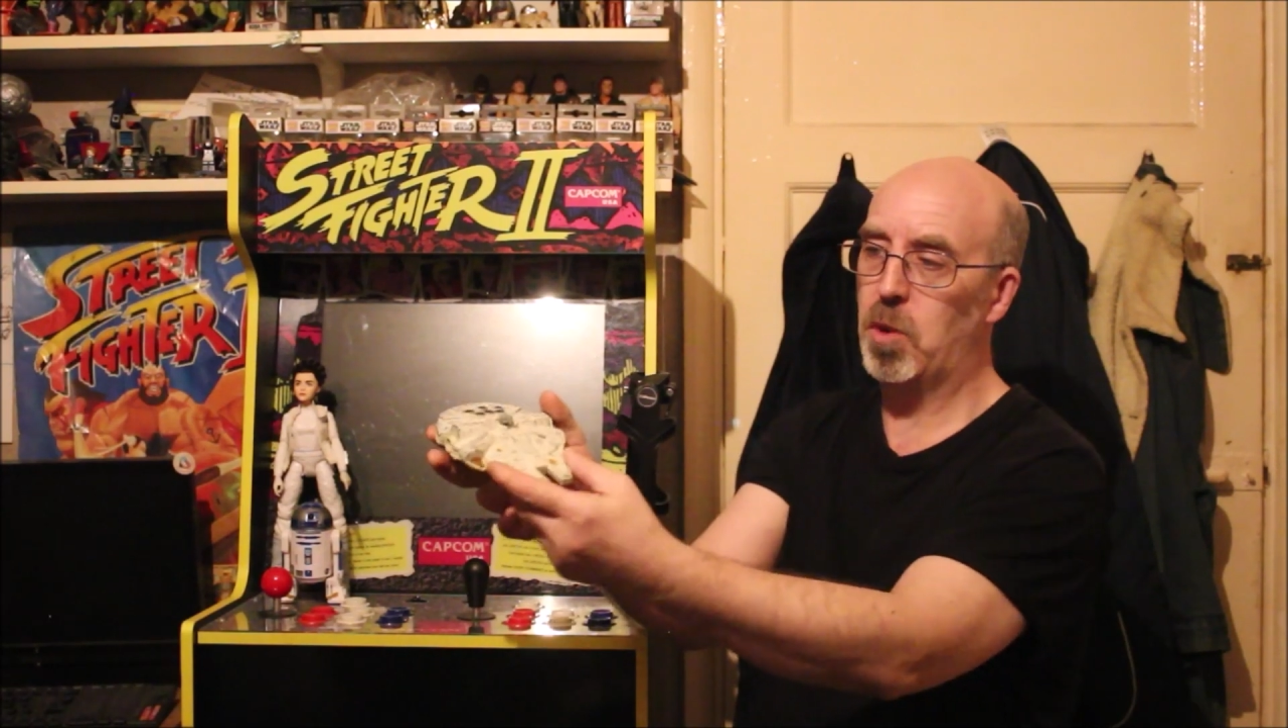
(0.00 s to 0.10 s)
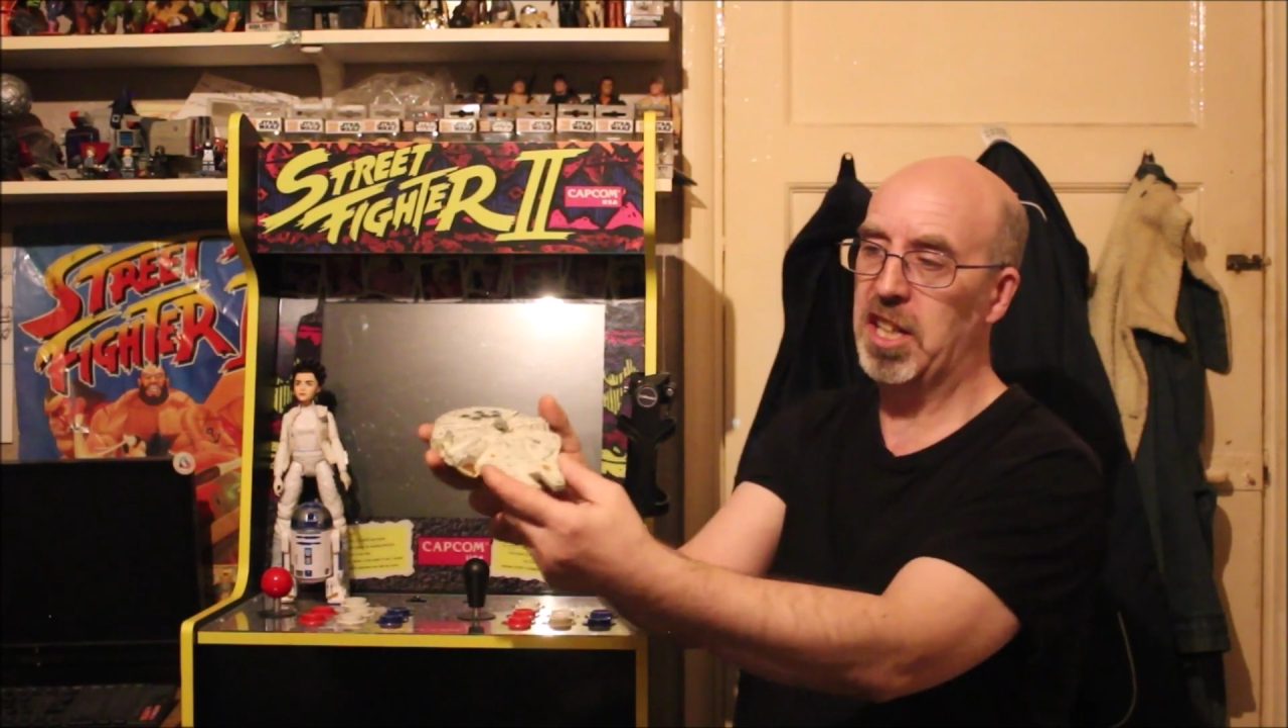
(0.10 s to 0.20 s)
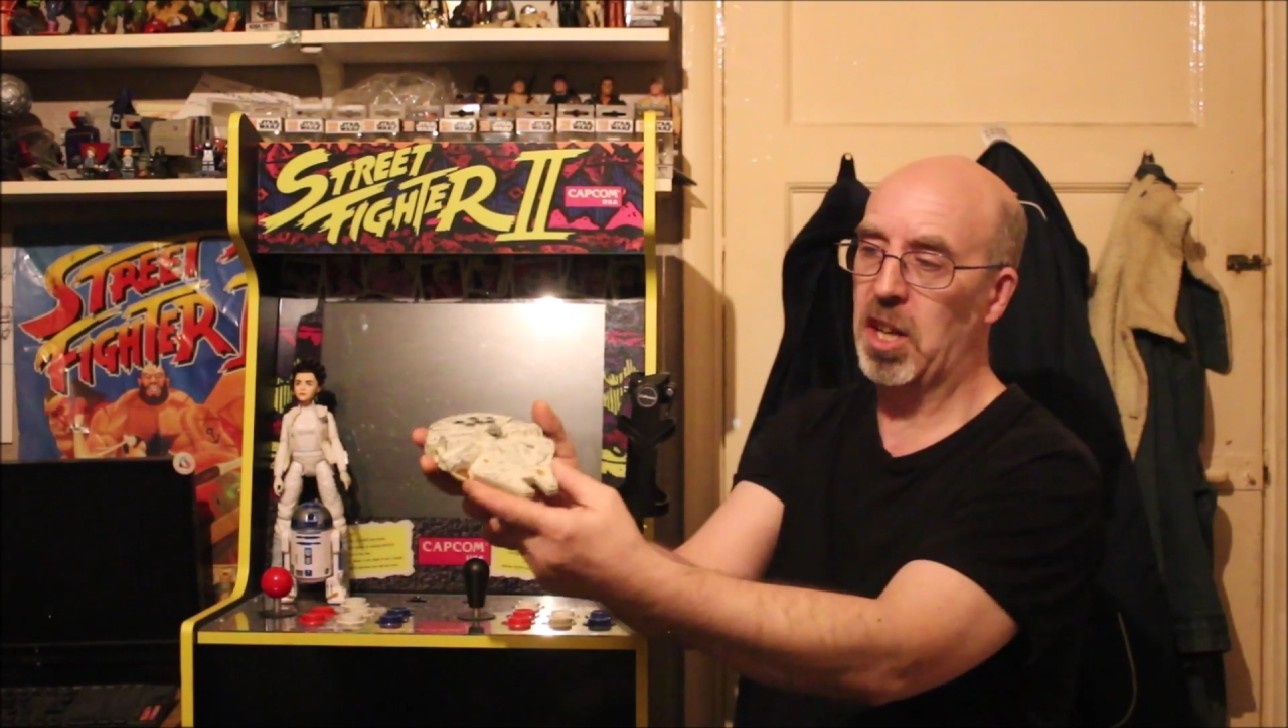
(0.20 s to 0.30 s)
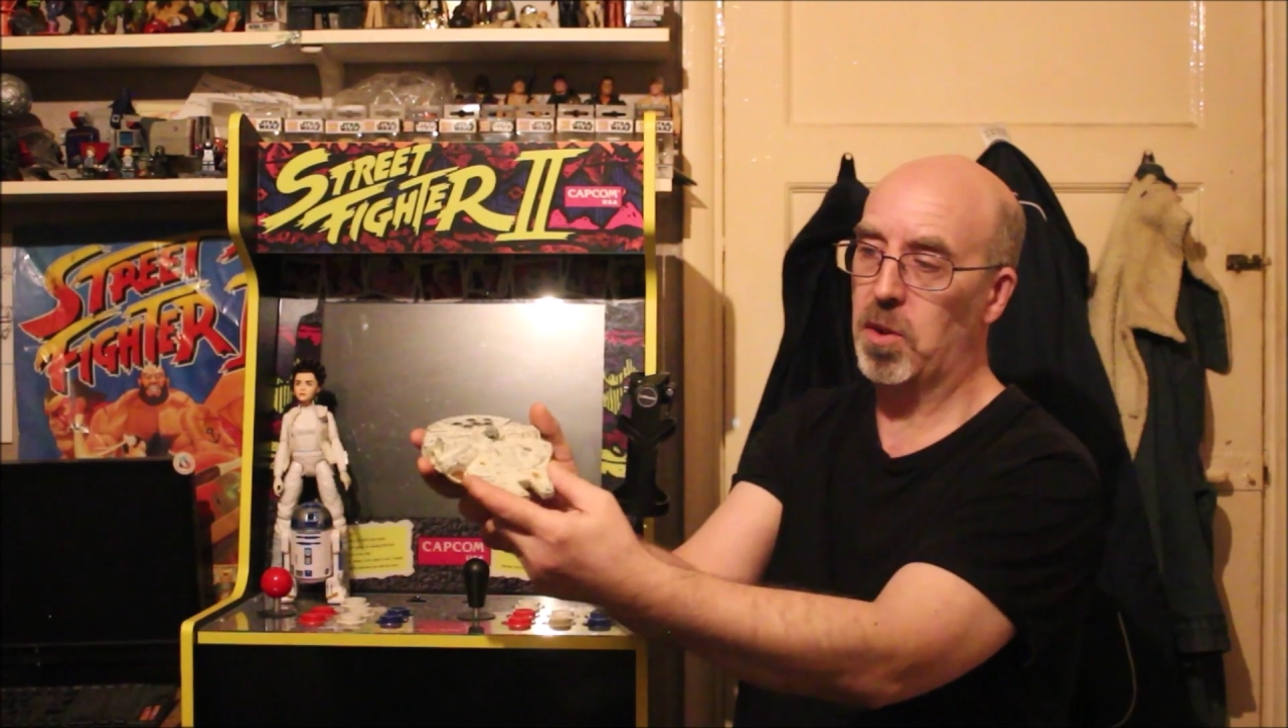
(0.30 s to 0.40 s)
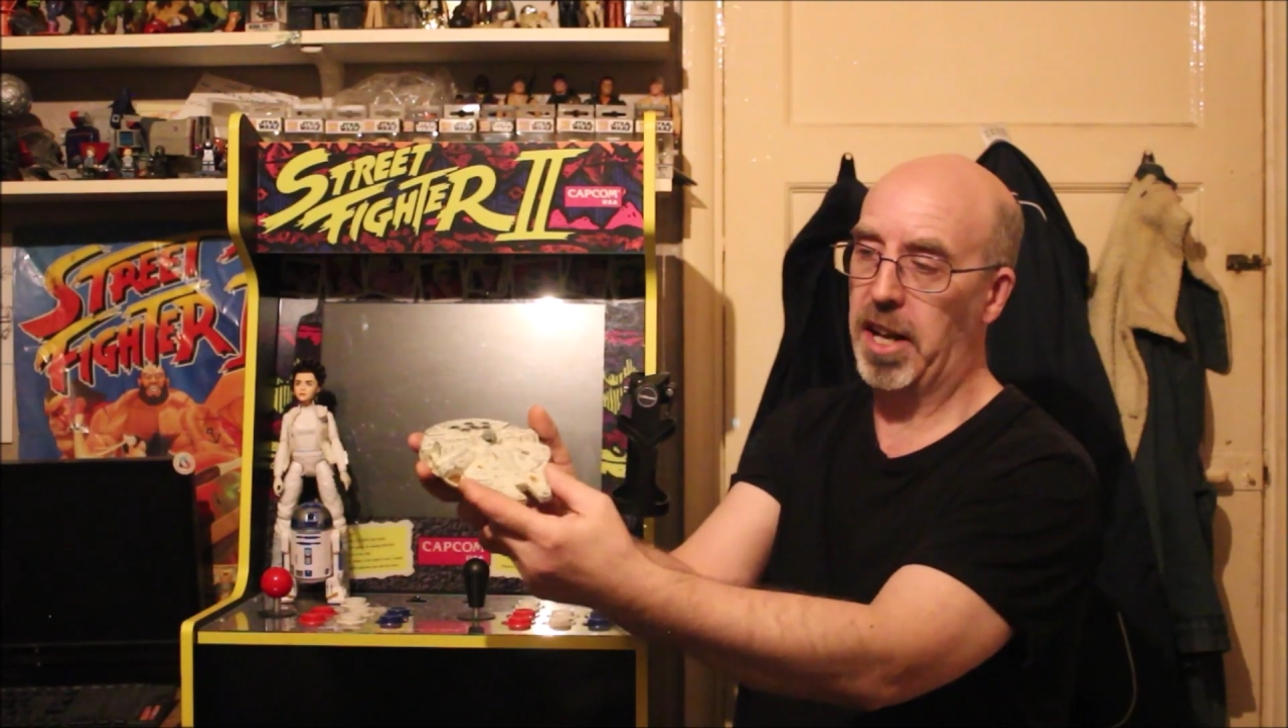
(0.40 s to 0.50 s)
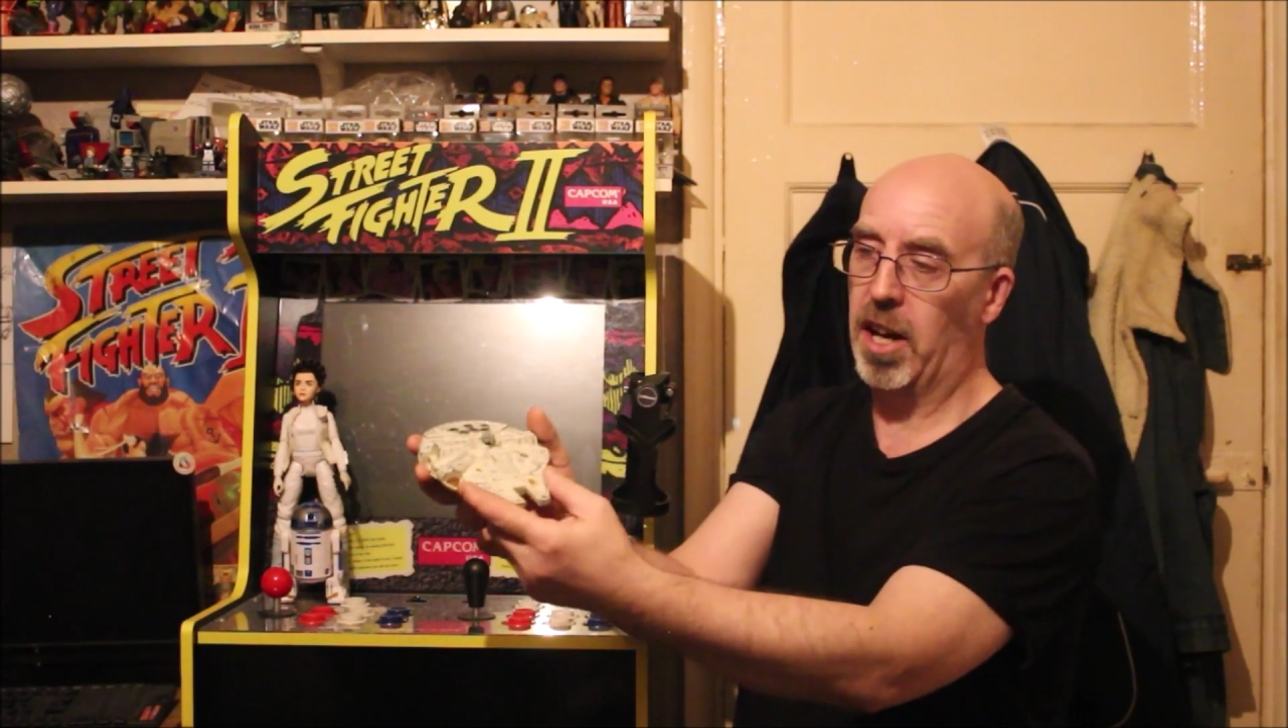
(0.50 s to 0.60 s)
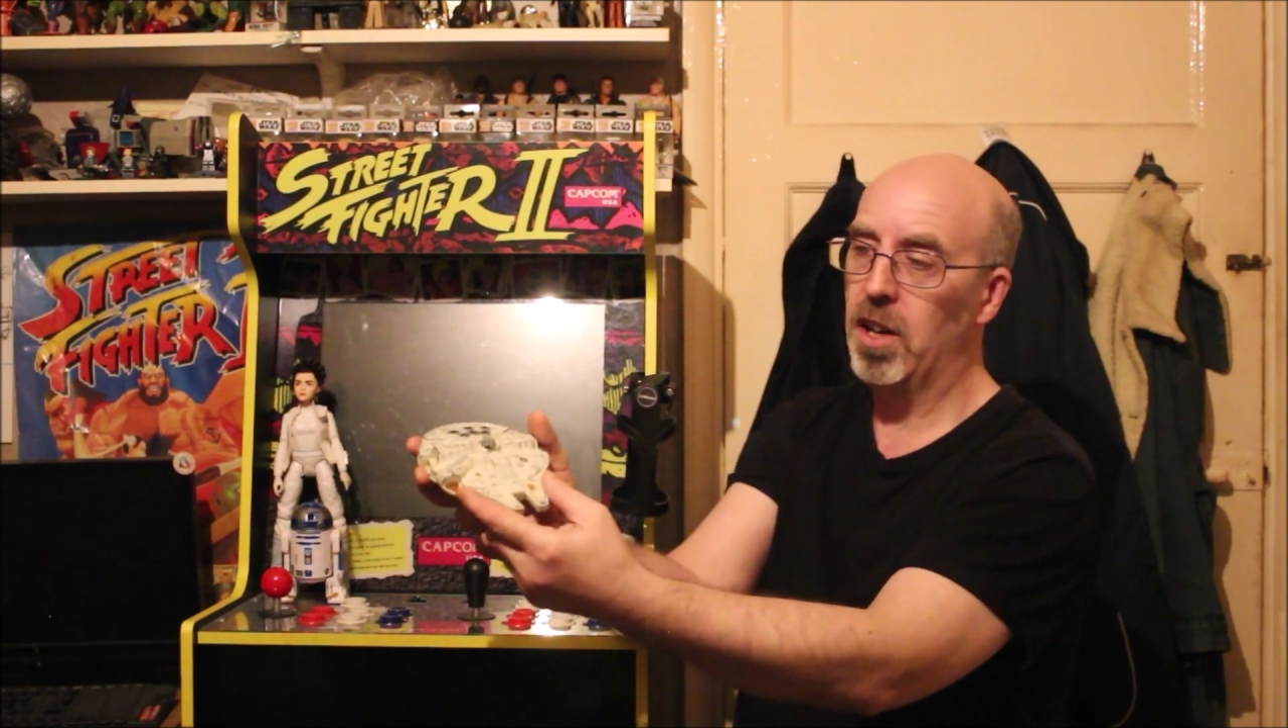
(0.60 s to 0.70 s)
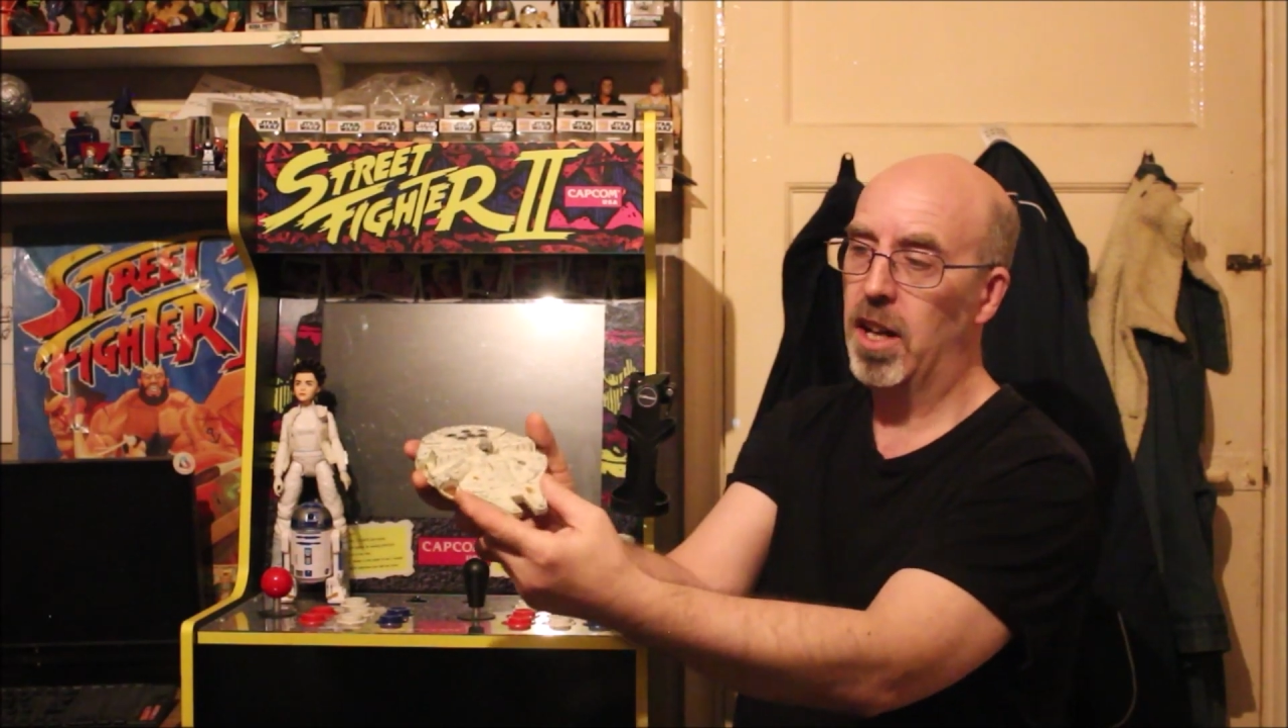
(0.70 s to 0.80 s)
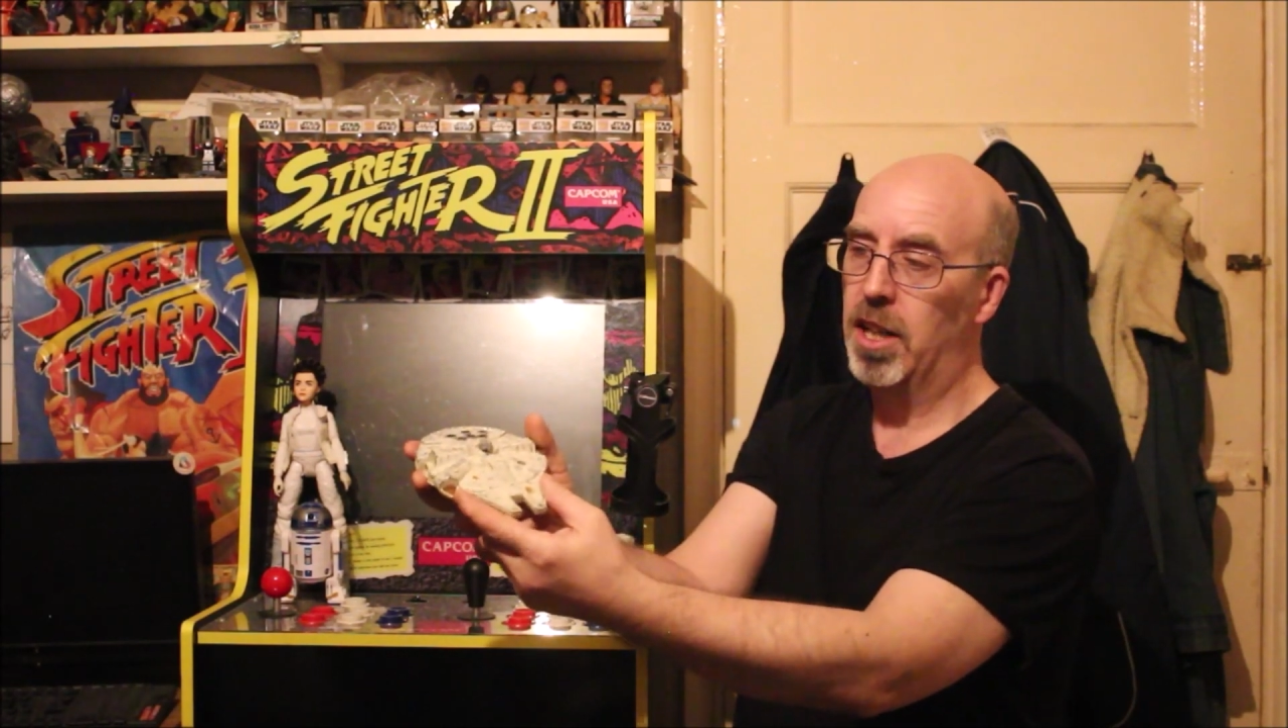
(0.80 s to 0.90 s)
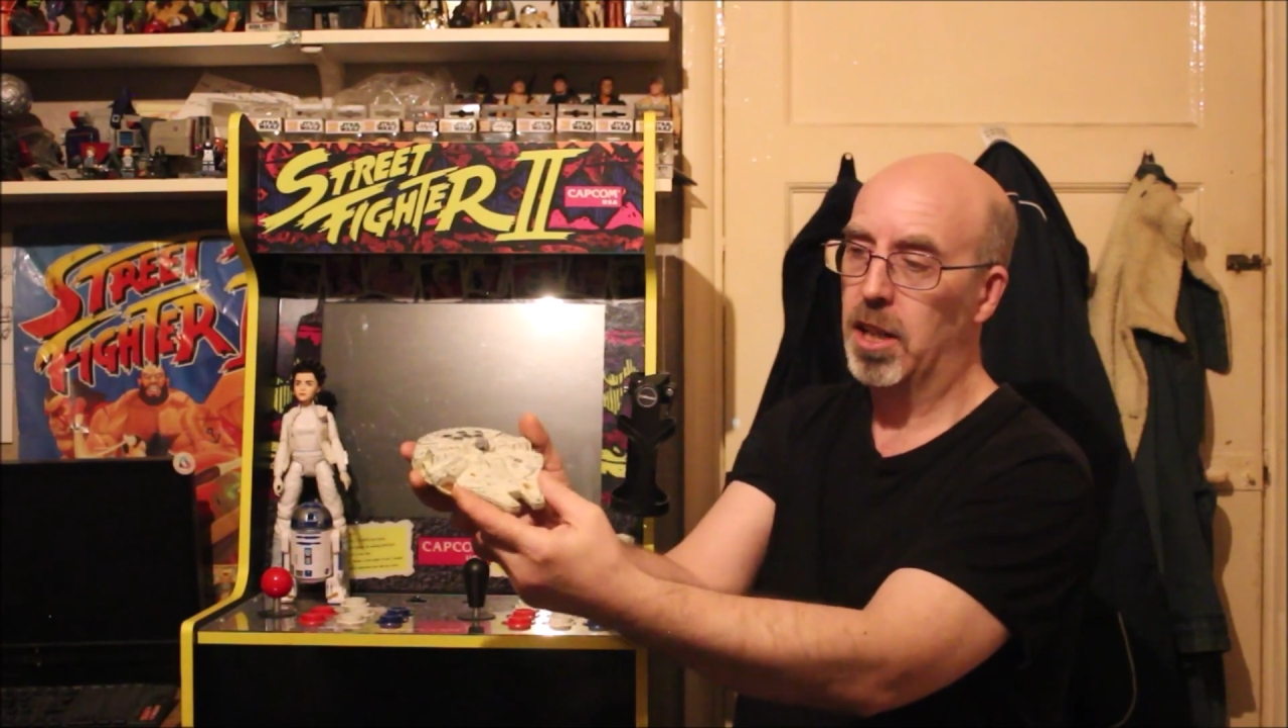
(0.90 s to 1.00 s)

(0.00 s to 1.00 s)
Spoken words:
a window there